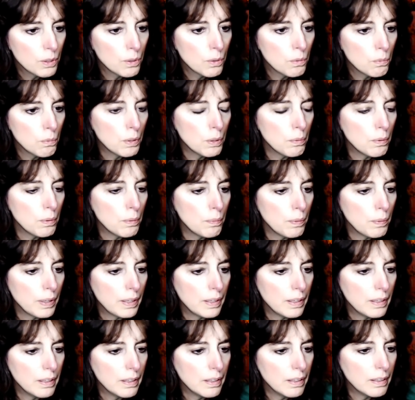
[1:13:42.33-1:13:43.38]

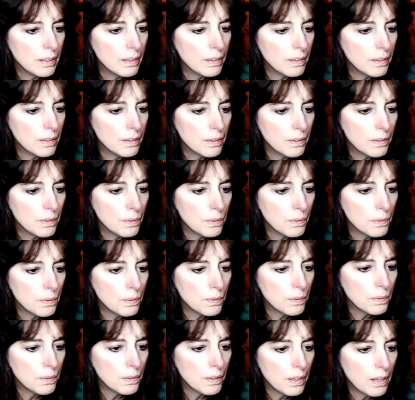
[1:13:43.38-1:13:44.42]
Wait.
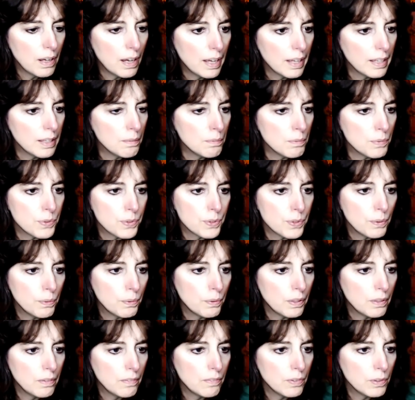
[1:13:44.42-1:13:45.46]
I am so
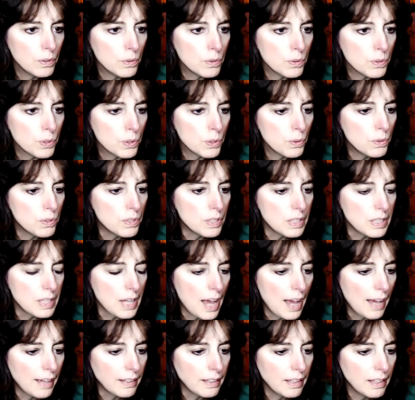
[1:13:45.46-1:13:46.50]
confused. Who's
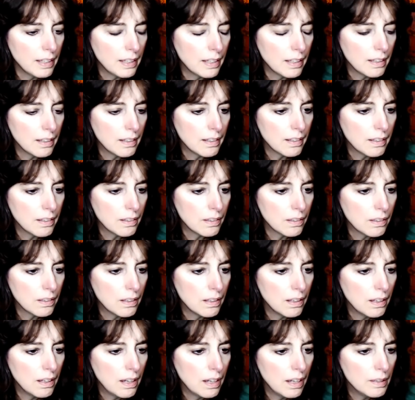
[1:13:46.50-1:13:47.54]
attacking
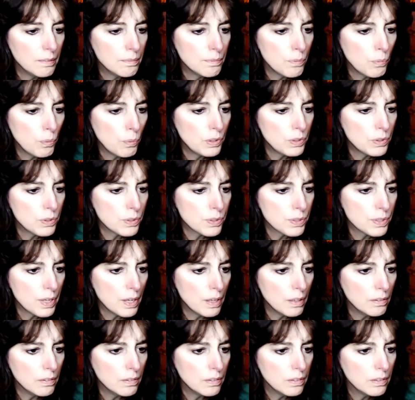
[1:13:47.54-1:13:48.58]
Winter Snow?